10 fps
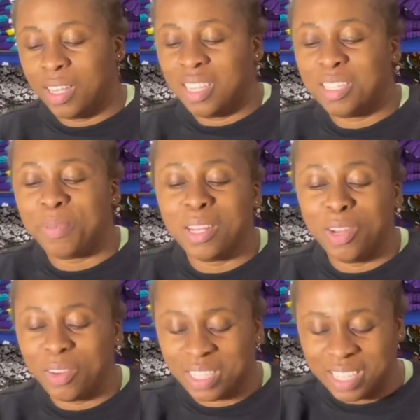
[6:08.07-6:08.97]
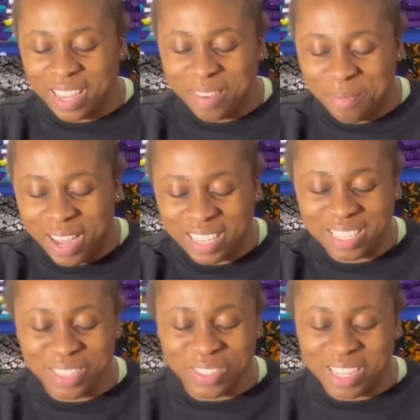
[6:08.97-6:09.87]
It's been a long time I
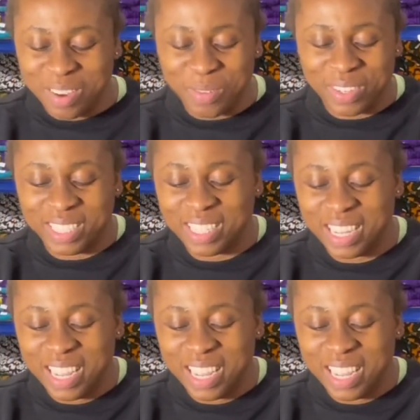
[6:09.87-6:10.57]
actually use that word.